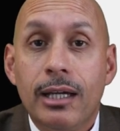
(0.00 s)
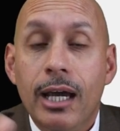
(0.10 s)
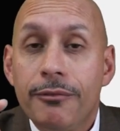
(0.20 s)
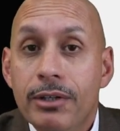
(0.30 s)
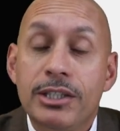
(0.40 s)

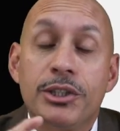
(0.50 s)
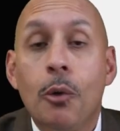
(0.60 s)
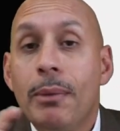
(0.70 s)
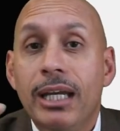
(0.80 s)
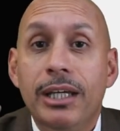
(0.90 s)
every so
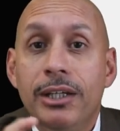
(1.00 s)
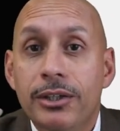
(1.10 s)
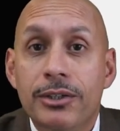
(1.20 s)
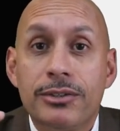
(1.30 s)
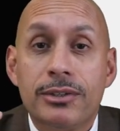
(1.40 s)
many
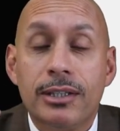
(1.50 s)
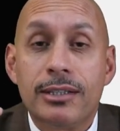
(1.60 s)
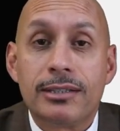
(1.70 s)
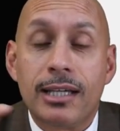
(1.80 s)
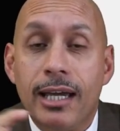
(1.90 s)
years. And the
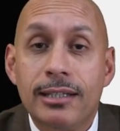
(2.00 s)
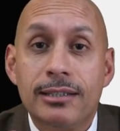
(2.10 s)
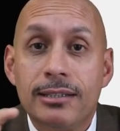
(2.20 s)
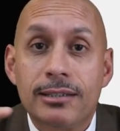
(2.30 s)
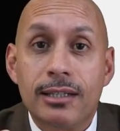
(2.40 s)

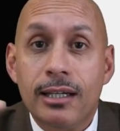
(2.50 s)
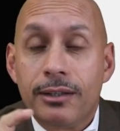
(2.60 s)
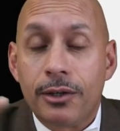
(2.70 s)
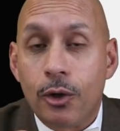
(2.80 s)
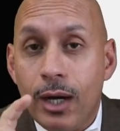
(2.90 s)
scientists
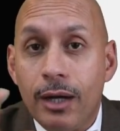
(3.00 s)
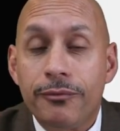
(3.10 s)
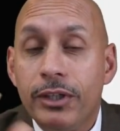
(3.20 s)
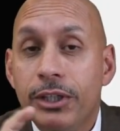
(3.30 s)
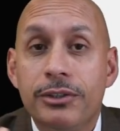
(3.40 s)
throw out
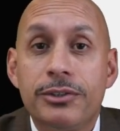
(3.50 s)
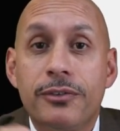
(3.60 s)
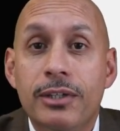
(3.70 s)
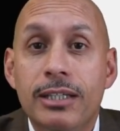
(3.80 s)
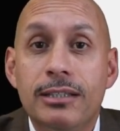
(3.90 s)
figures
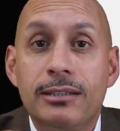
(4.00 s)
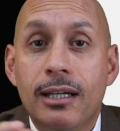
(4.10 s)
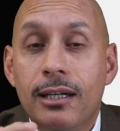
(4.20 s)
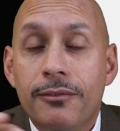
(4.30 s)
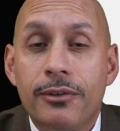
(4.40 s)
for
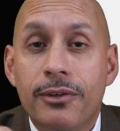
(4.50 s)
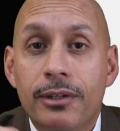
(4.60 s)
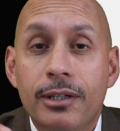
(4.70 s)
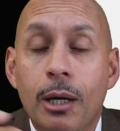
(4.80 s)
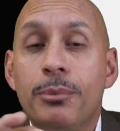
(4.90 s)
the
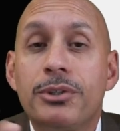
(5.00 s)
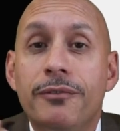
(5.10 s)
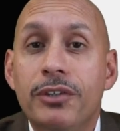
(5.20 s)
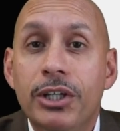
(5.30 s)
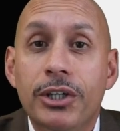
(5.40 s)
numbers
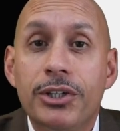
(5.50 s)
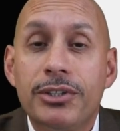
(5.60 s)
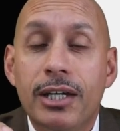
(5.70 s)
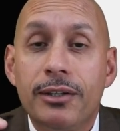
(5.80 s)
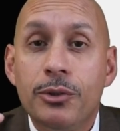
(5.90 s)
of years
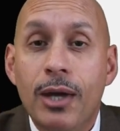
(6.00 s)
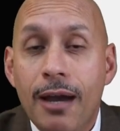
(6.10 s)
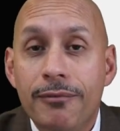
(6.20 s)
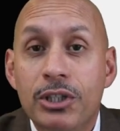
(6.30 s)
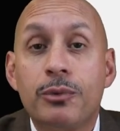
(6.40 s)
that you
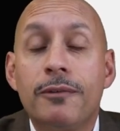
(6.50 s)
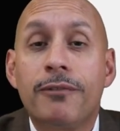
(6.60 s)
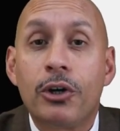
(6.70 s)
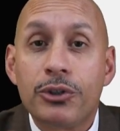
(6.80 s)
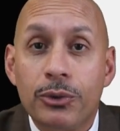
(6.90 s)
have this
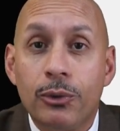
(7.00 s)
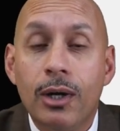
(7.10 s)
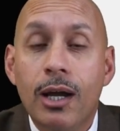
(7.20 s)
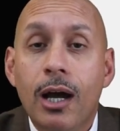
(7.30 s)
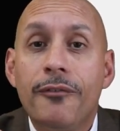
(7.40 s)
reversal
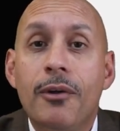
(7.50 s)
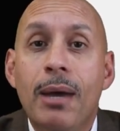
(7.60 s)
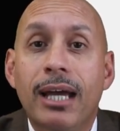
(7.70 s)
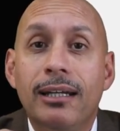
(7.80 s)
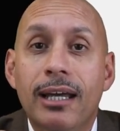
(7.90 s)
of the
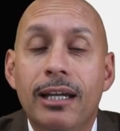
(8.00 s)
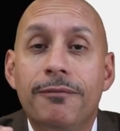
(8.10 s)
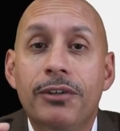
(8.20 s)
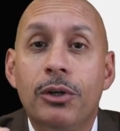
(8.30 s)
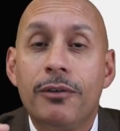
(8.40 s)
magnetic
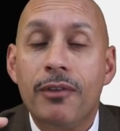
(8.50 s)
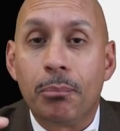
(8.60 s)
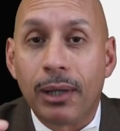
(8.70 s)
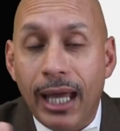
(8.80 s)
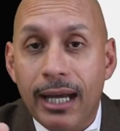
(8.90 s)
field of the
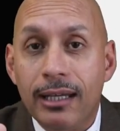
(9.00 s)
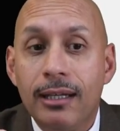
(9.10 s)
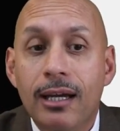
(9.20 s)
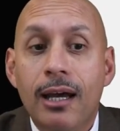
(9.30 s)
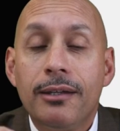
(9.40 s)
planet.
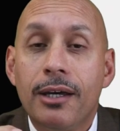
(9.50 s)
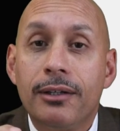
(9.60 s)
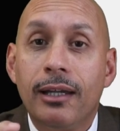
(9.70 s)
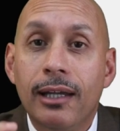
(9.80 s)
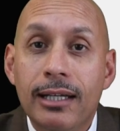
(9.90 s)

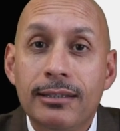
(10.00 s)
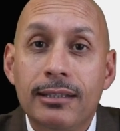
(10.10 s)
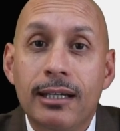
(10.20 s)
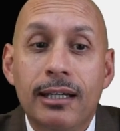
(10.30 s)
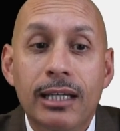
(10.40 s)
Nonetheless,
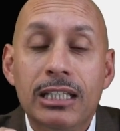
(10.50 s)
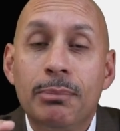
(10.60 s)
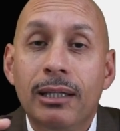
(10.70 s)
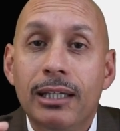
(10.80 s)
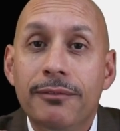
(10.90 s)
it is
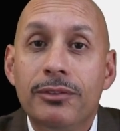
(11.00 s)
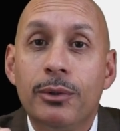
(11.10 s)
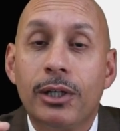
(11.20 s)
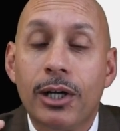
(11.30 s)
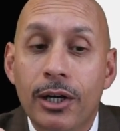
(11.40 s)
believed to
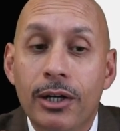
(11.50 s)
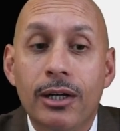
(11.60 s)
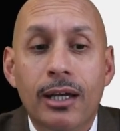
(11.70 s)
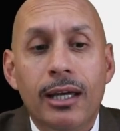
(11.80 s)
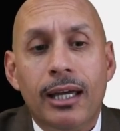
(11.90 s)
occur.
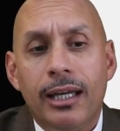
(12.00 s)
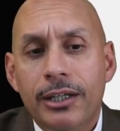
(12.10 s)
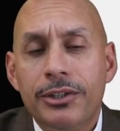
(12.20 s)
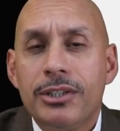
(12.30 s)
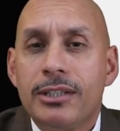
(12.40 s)
And
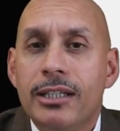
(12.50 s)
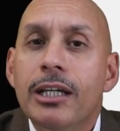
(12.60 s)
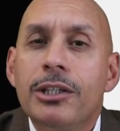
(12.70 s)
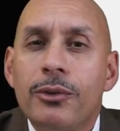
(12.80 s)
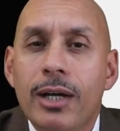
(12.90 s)
here's just an
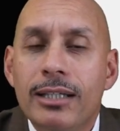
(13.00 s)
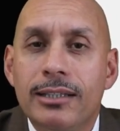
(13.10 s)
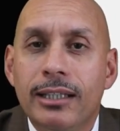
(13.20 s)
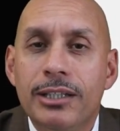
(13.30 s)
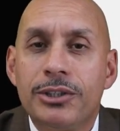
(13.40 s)

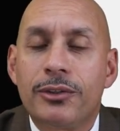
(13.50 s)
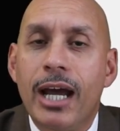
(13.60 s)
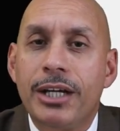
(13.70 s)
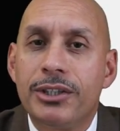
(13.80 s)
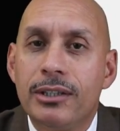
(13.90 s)
interesting
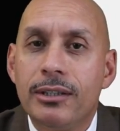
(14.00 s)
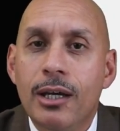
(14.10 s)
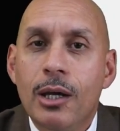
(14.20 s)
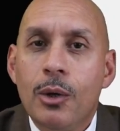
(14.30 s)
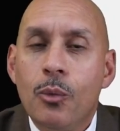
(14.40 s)
interaction
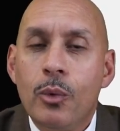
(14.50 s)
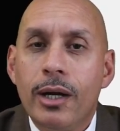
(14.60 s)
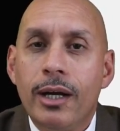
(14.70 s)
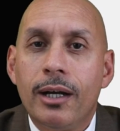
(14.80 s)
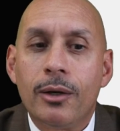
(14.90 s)

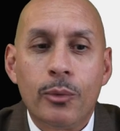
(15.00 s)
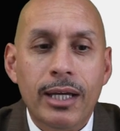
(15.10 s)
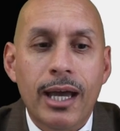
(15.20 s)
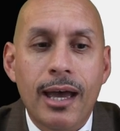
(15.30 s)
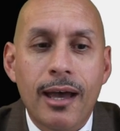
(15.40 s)
where we
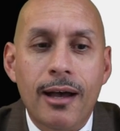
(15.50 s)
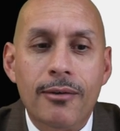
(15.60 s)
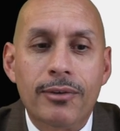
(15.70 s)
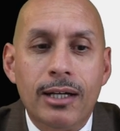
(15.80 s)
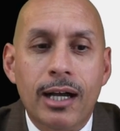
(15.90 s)

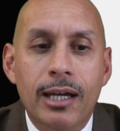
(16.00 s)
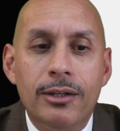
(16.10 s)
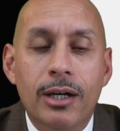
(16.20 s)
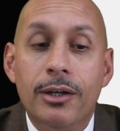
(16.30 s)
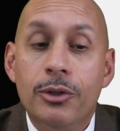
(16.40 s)
have
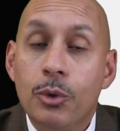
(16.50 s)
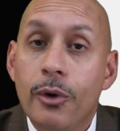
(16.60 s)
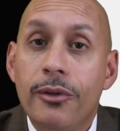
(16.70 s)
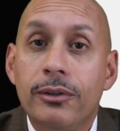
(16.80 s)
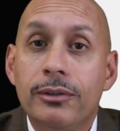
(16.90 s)
a
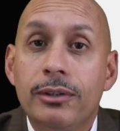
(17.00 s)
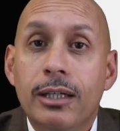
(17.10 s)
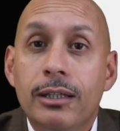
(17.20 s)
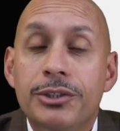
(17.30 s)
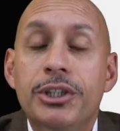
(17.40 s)
northern
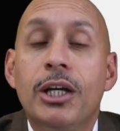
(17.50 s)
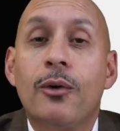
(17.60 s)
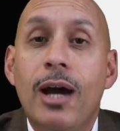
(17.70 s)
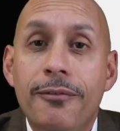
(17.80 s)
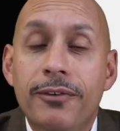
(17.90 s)

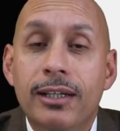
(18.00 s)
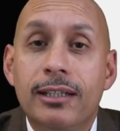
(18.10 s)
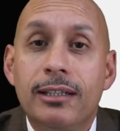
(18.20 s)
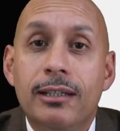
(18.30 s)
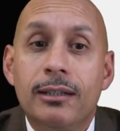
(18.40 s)
geographic
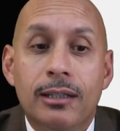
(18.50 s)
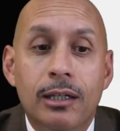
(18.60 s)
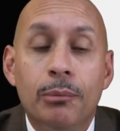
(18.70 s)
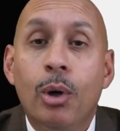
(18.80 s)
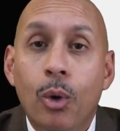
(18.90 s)

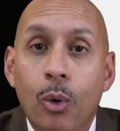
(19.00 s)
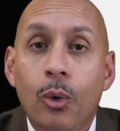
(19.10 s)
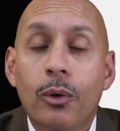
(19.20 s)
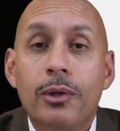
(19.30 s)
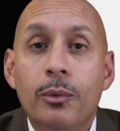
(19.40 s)

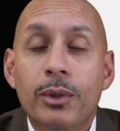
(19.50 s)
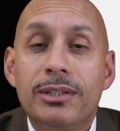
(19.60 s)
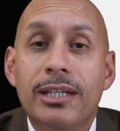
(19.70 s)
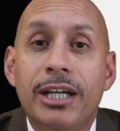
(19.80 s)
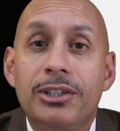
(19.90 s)
pole, which is
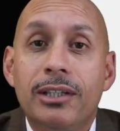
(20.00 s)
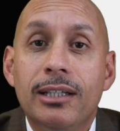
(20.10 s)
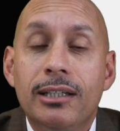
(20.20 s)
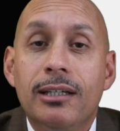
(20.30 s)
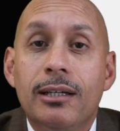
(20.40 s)

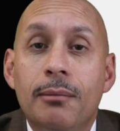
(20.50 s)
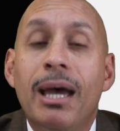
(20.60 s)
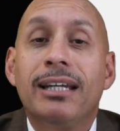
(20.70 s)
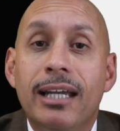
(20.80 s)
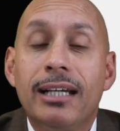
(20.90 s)
actually
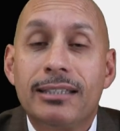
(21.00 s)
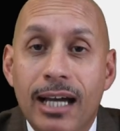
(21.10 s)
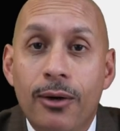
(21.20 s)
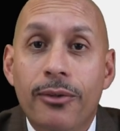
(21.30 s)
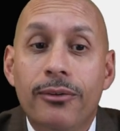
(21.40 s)
magnetic
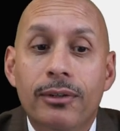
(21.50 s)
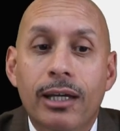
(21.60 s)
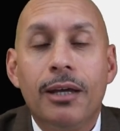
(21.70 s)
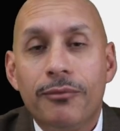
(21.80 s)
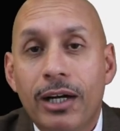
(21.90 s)
south,
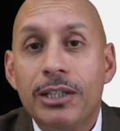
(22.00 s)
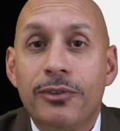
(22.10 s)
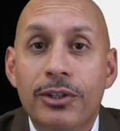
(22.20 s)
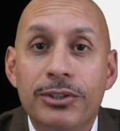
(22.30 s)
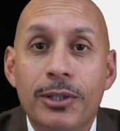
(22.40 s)
and vice
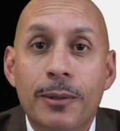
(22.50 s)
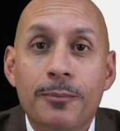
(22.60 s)
versa.